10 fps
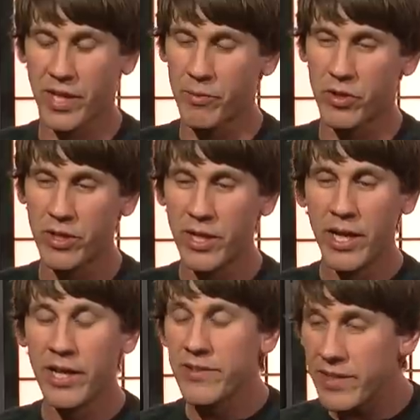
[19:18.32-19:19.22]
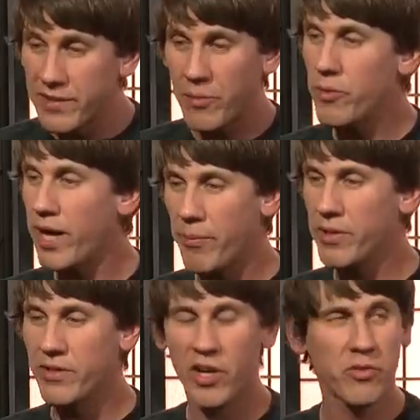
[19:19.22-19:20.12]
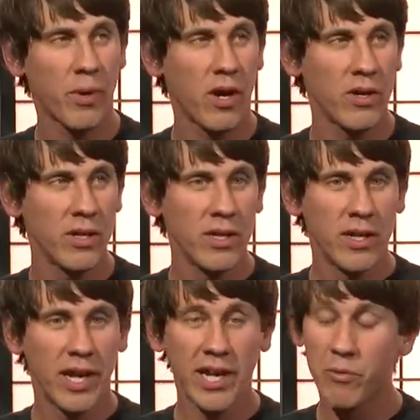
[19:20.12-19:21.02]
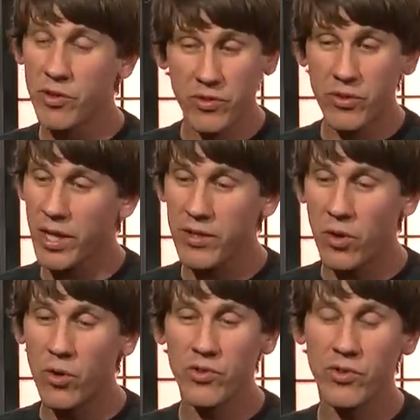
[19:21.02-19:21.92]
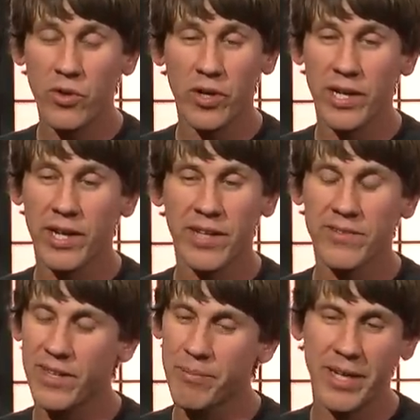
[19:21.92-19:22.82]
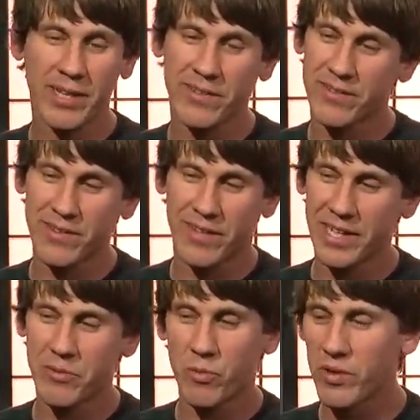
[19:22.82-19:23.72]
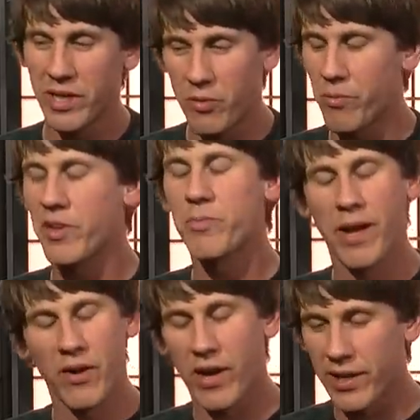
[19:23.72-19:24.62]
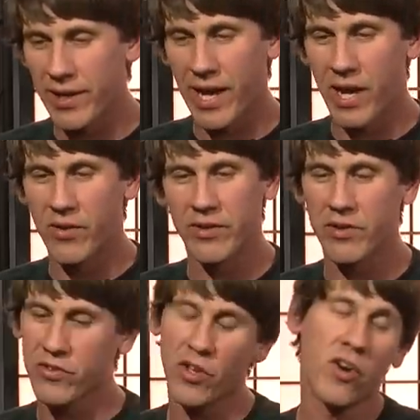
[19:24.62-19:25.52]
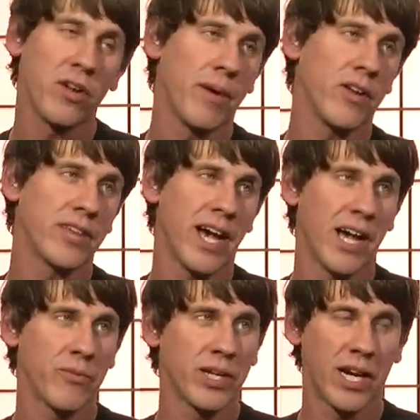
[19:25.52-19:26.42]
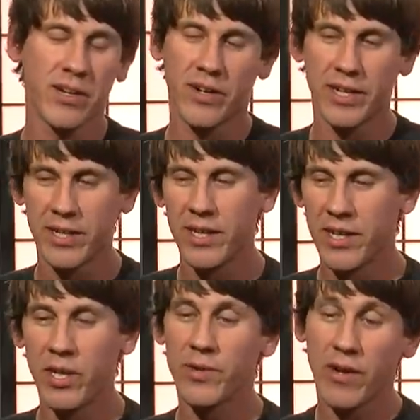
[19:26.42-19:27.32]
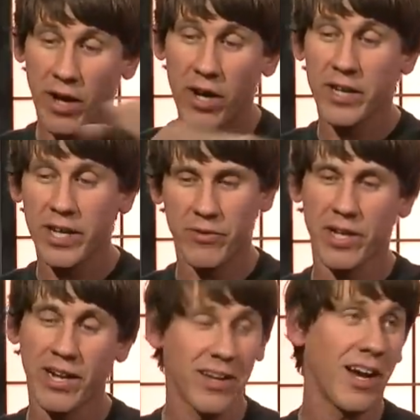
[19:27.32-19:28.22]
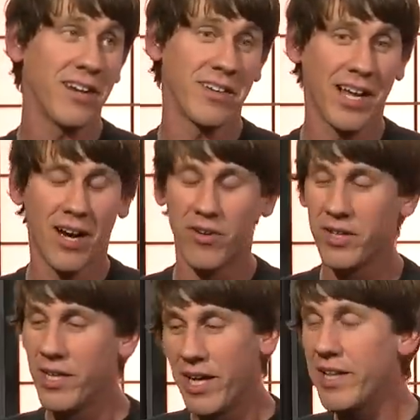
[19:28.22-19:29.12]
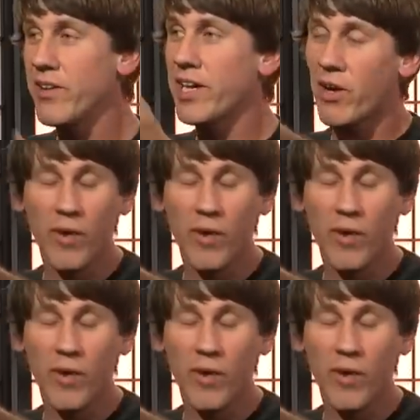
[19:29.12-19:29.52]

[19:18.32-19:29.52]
table, and he's like, "Tell me what happened to dodgeball." And I went through kind of the whole story, and he's like, "Man, it's like we're you know we're much better at it now, and sorry about that." And we kind of like you know without hugging, we kind of like hugged it out. And then like I